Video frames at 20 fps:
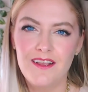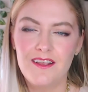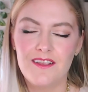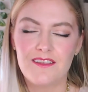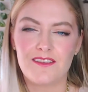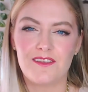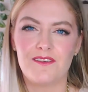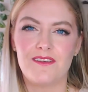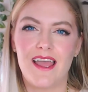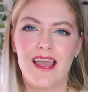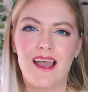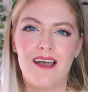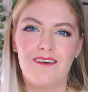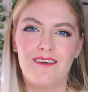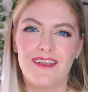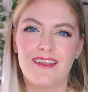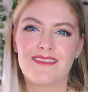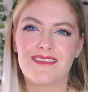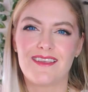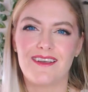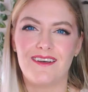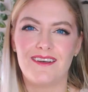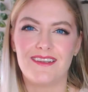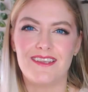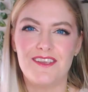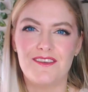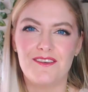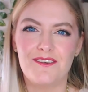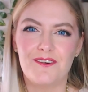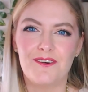So now it's on
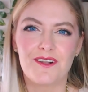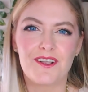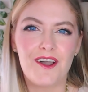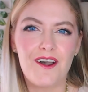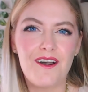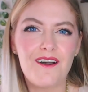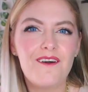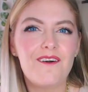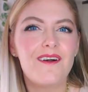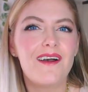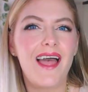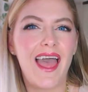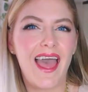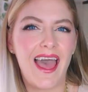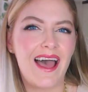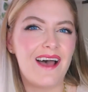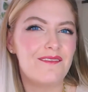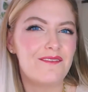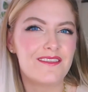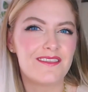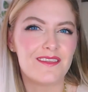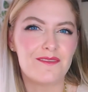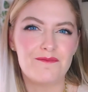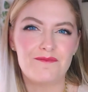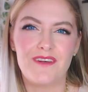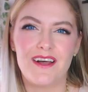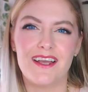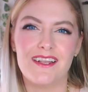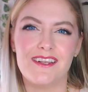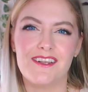you. Go have some
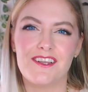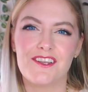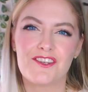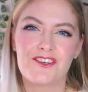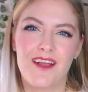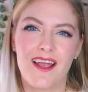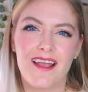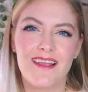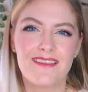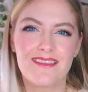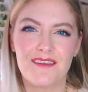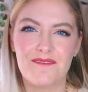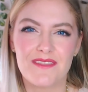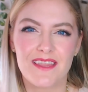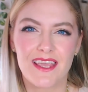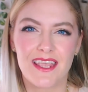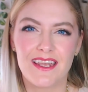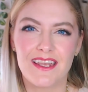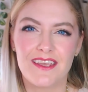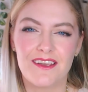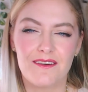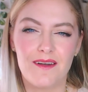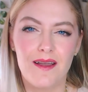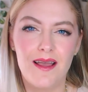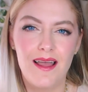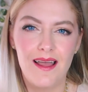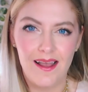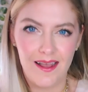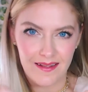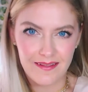fun. Try something new.
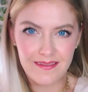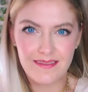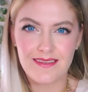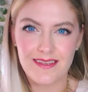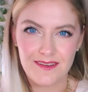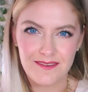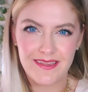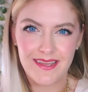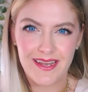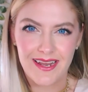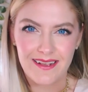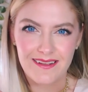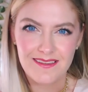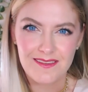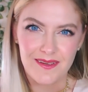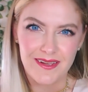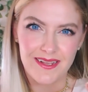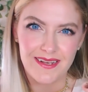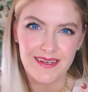I'll see you in the next one.